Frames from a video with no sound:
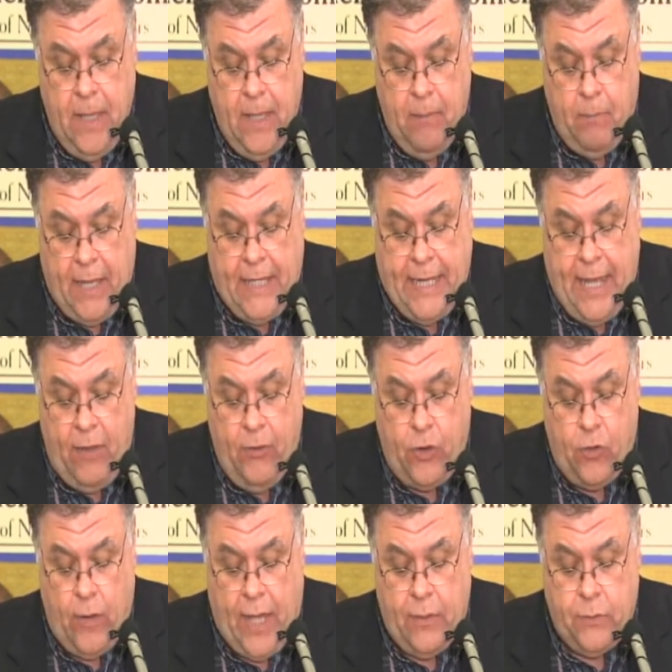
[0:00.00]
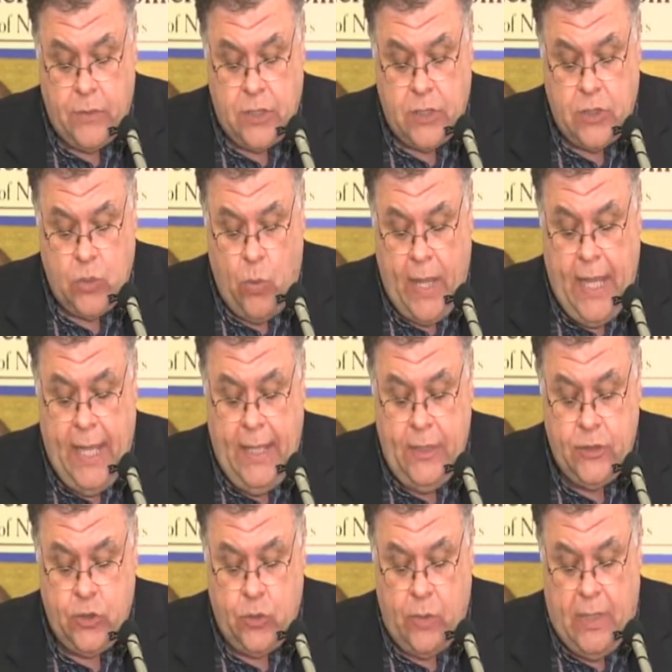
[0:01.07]
By now the crowd was a
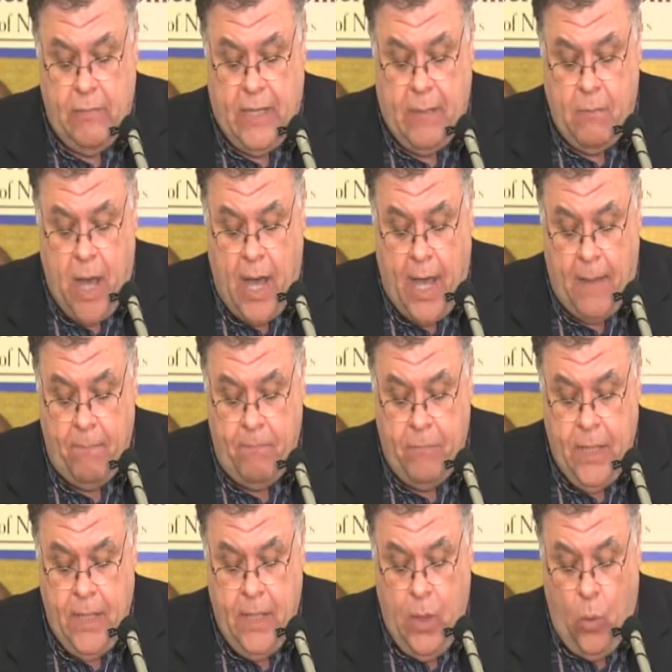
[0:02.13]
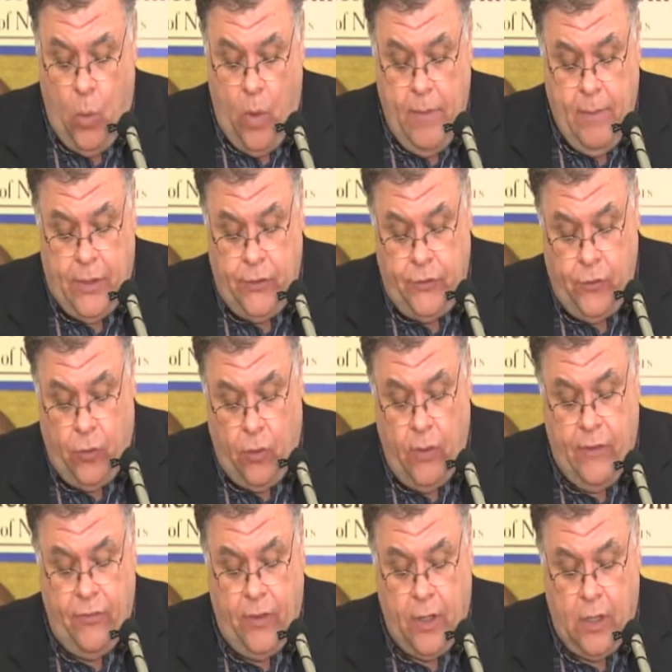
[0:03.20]
swaying, screaming mob. Women tore
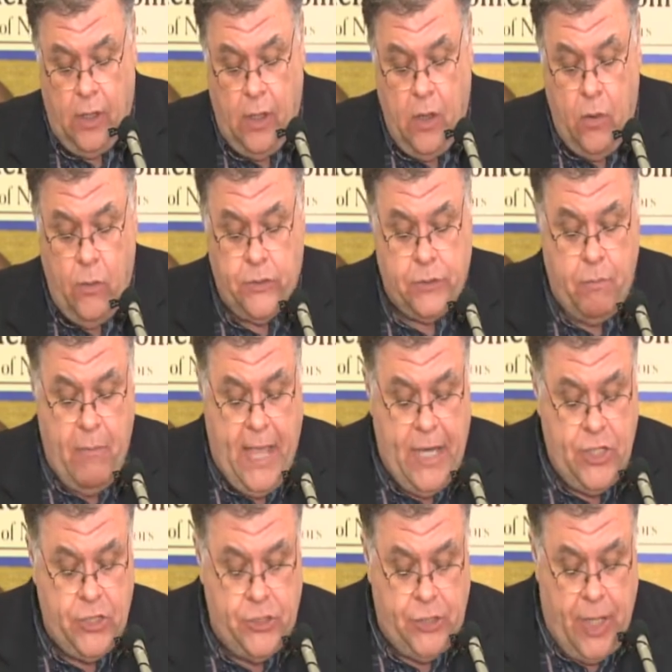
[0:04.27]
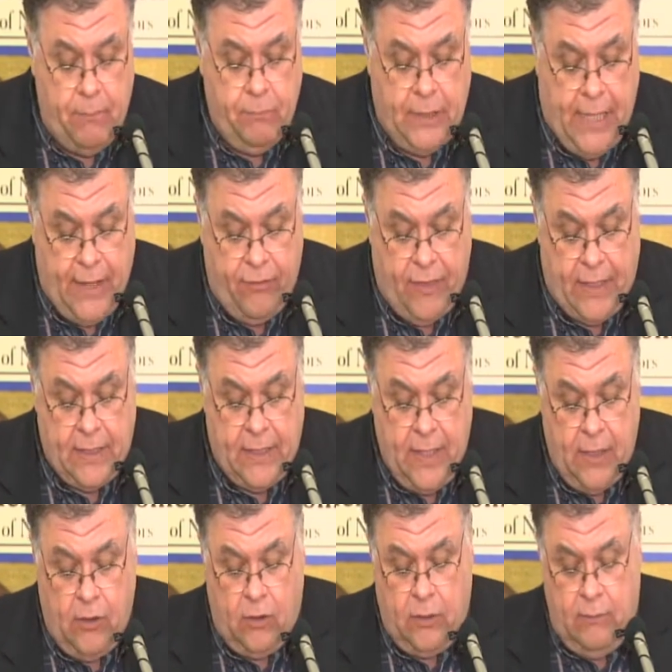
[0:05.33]
at their clothes. Men jumped like they'd
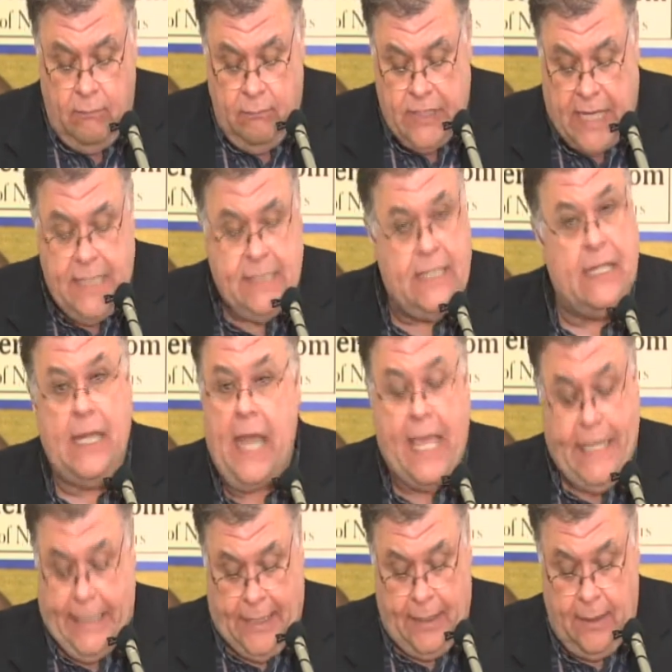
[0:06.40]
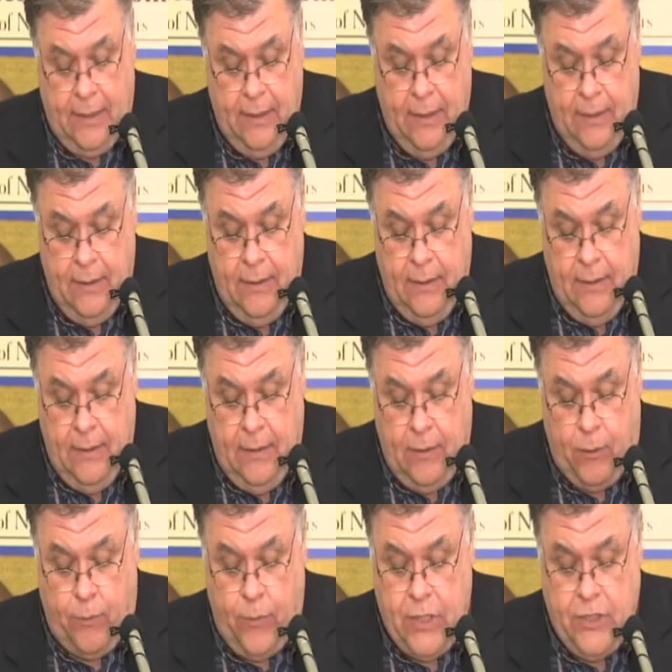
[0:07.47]
tasted lightning.
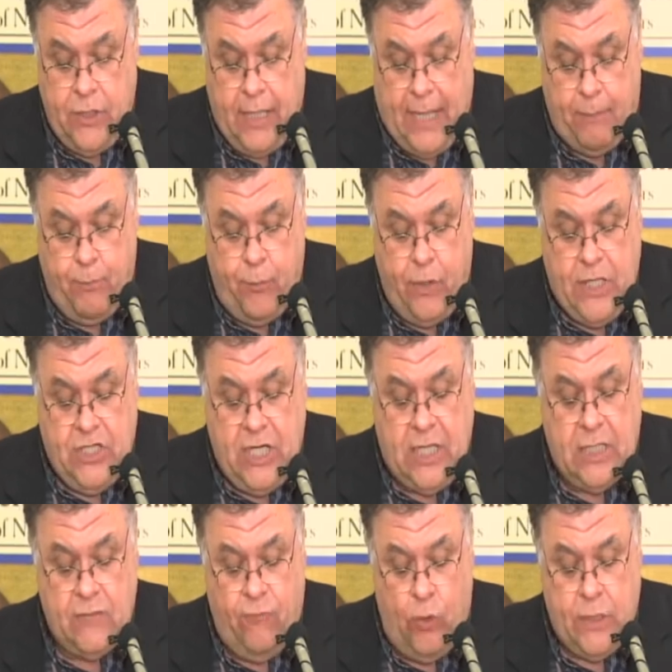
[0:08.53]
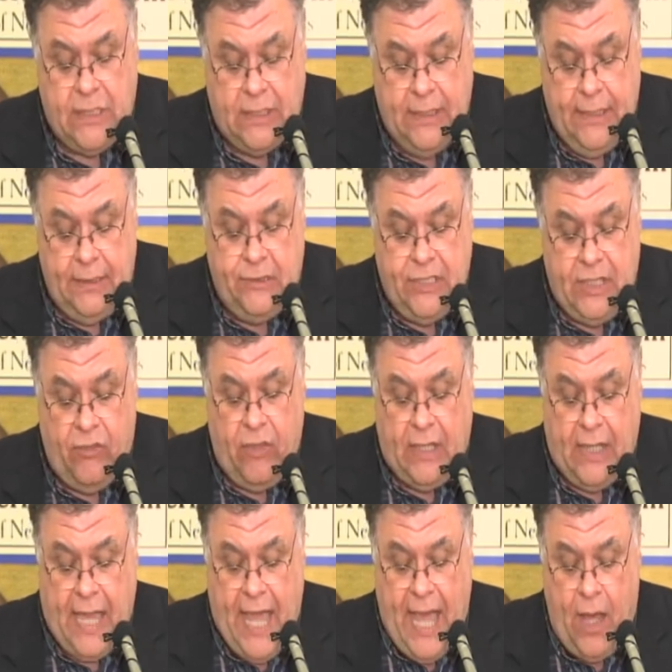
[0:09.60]
The preacher kept preaching, his voice lilting
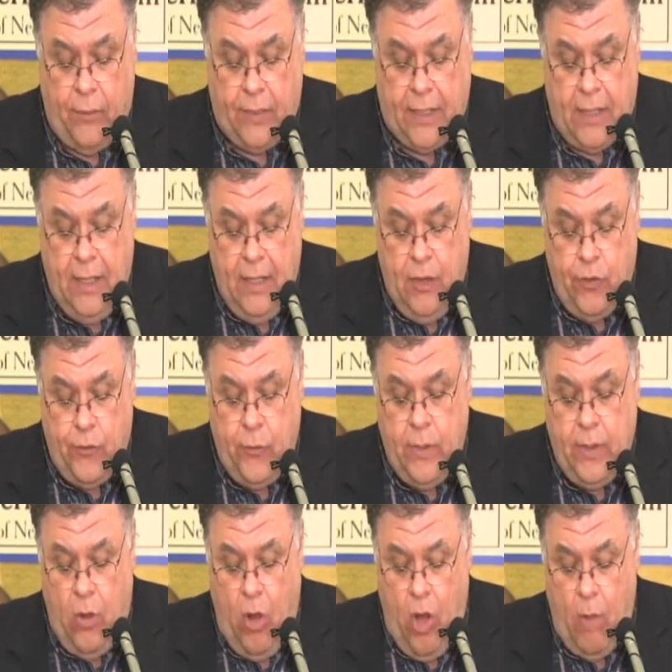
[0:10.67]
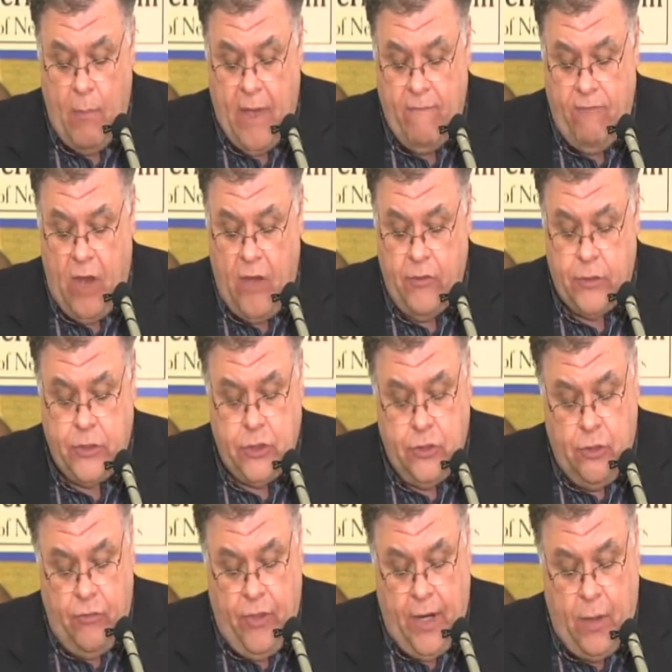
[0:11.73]
then loud, and through it all my father
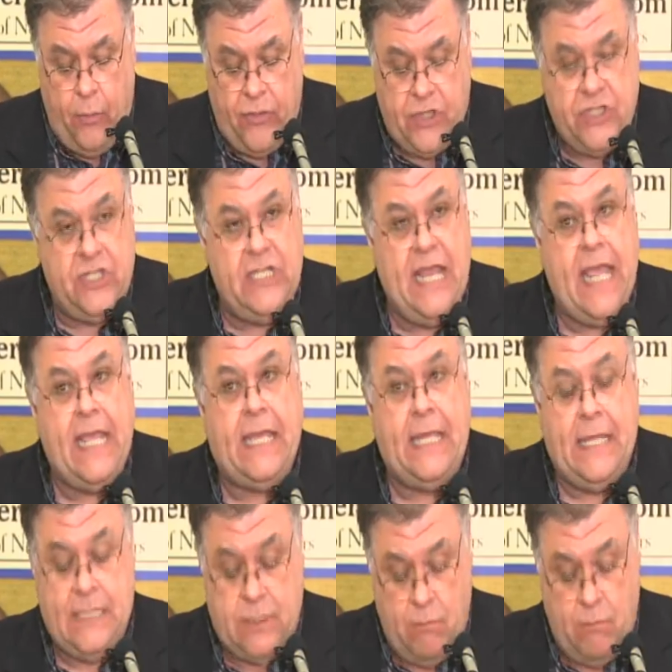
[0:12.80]
stood there with the snake in his